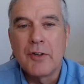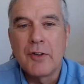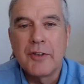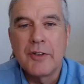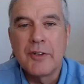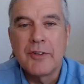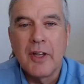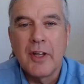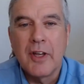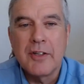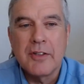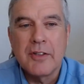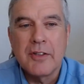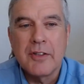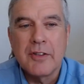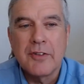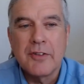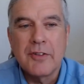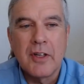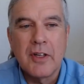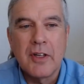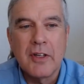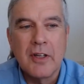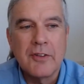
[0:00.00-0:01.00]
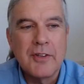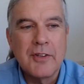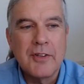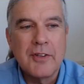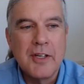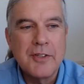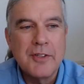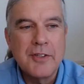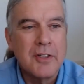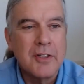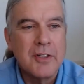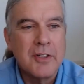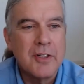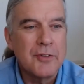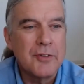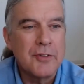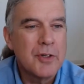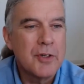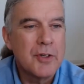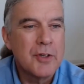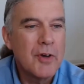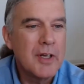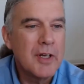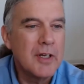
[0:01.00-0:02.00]
Creek uh, station is
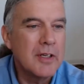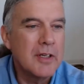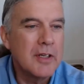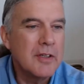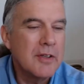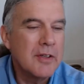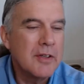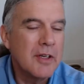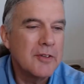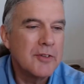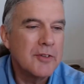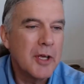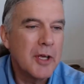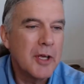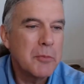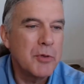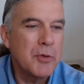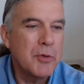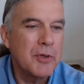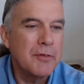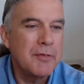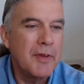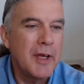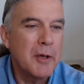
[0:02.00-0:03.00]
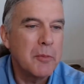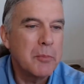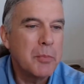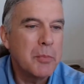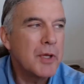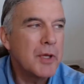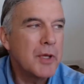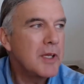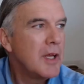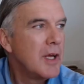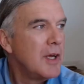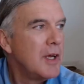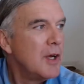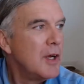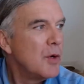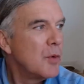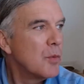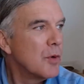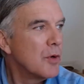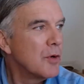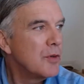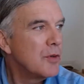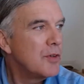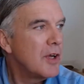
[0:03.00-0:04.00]
a great example of that. But
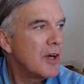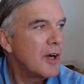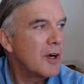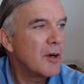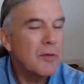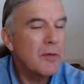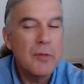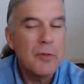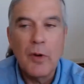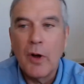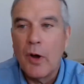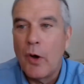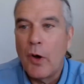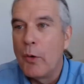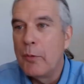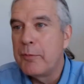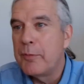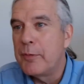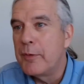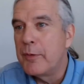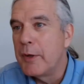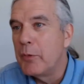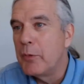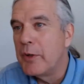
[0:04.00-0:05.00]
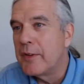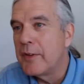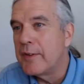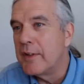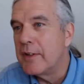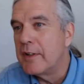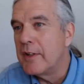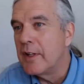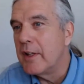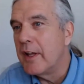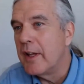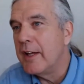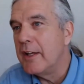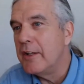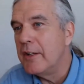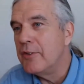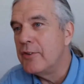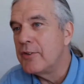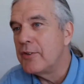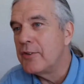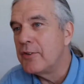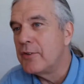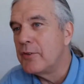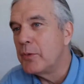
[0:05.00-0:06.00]
we're uh, hopefully with the
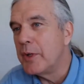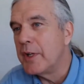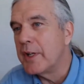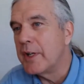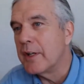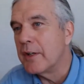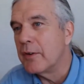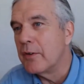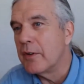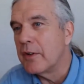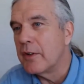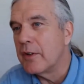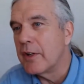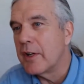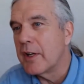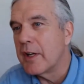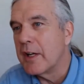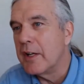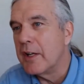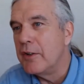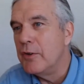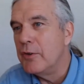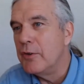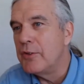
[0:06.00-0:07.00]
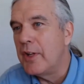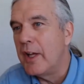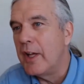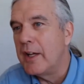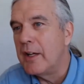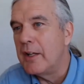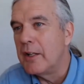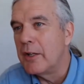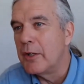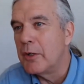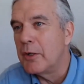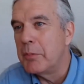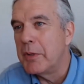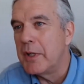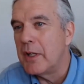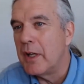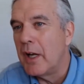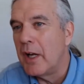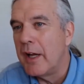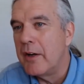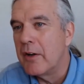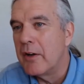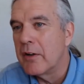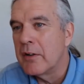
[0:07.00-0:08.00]
delays, we can. Can you stay a little bit
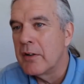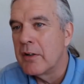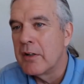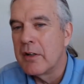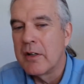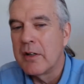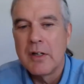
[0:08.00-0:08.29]
later?